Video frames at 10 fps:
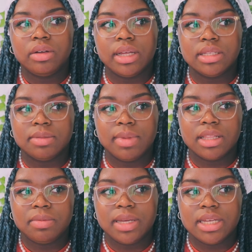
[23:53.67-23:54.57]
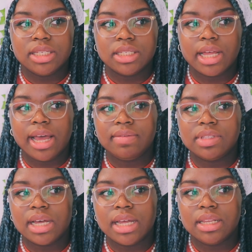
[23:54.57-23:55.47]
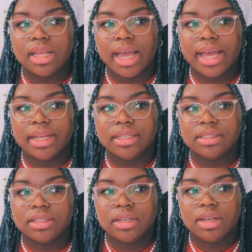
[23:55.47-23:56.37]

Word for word: in some other pieces that I've done and